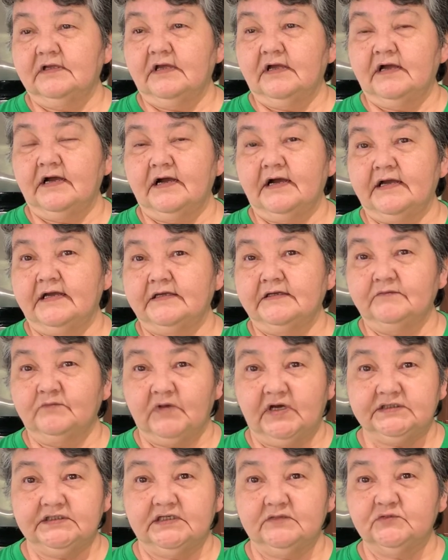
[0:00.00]
Hi,
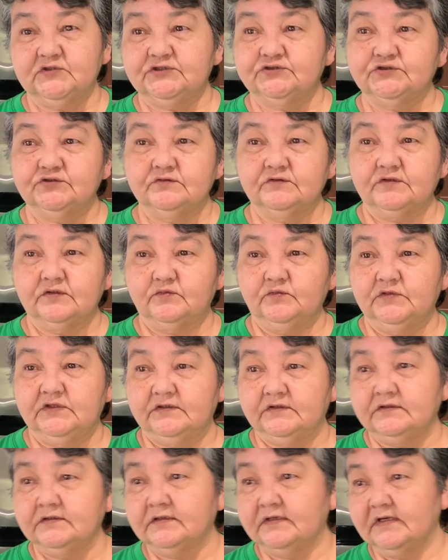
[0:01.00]
my name is Judith
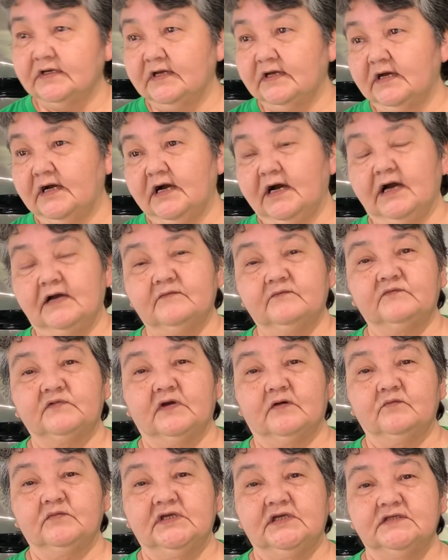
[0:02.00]
Muir. I'm
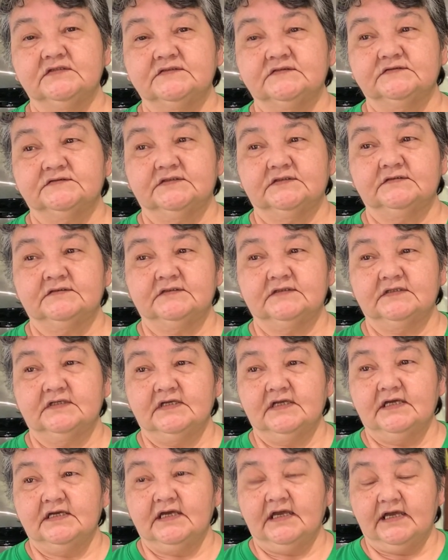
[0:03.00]
from Hazelton,
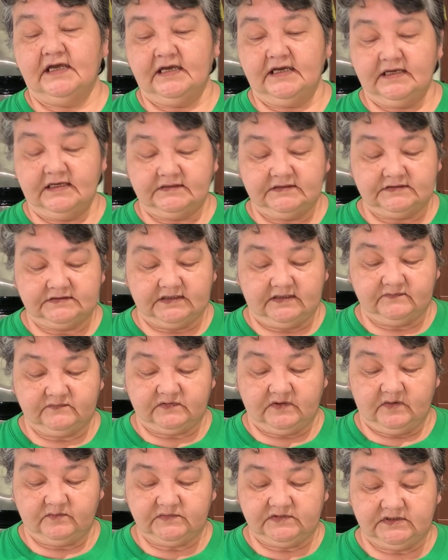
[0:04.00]
and I'm
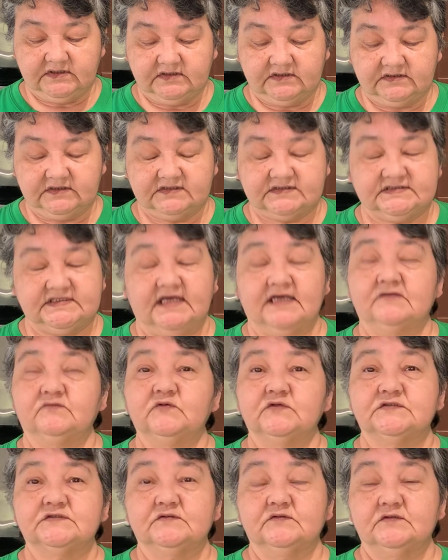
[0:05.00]
from the
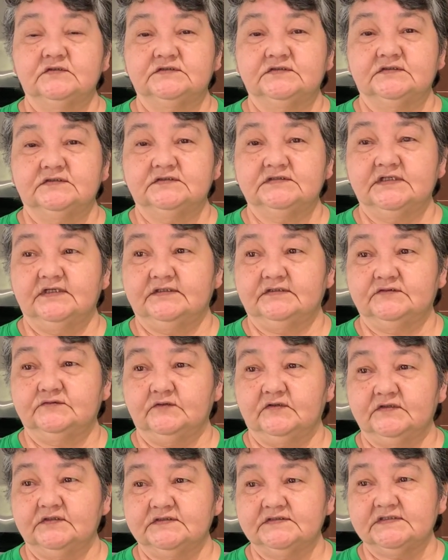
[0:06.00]
Gitxsan-Wet'suwet'en
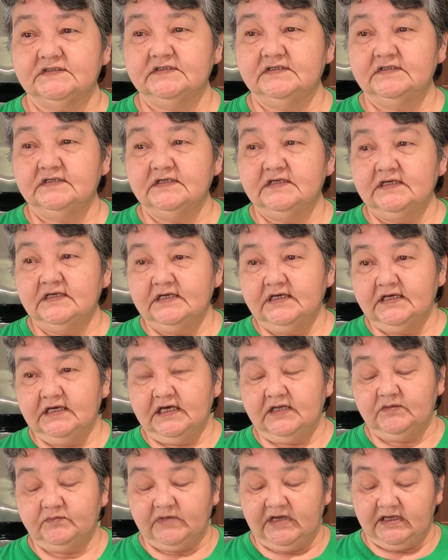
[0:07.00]
territories.
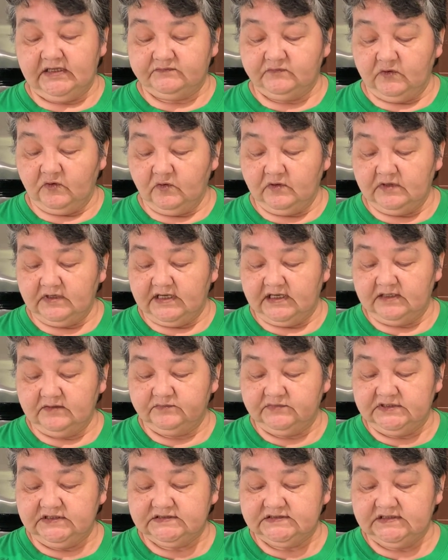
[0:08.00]
And my role at
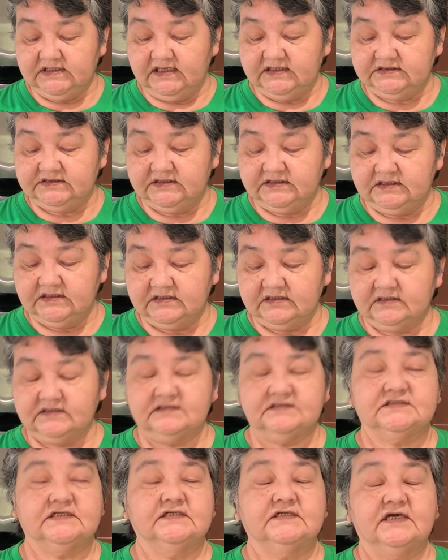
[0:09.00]
VCIT
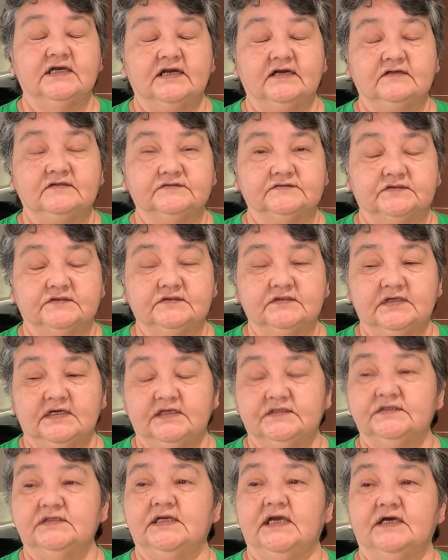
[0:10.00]
is an elder at
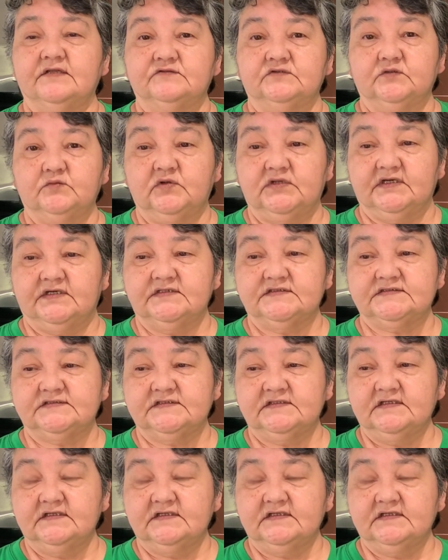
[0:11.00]
the gathering place.